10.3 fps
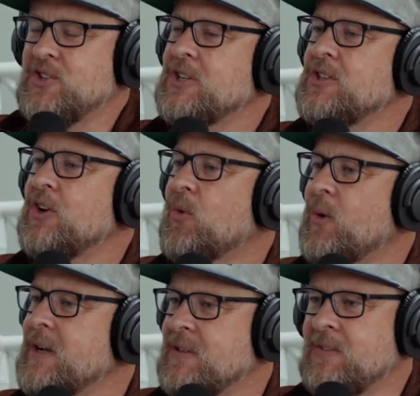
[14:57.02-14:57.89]
just
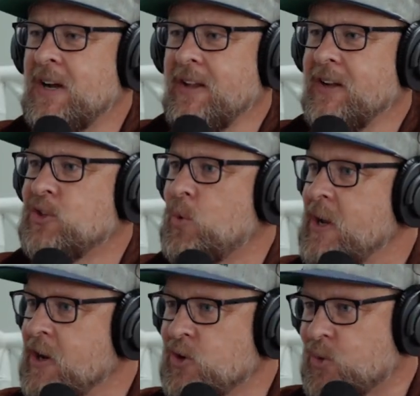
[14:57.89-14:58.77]
aggressive, not like
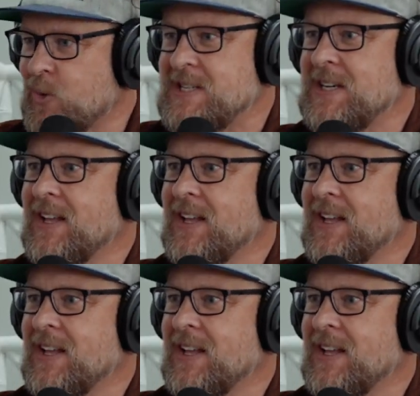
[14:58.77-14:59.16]
tweaker twitchy,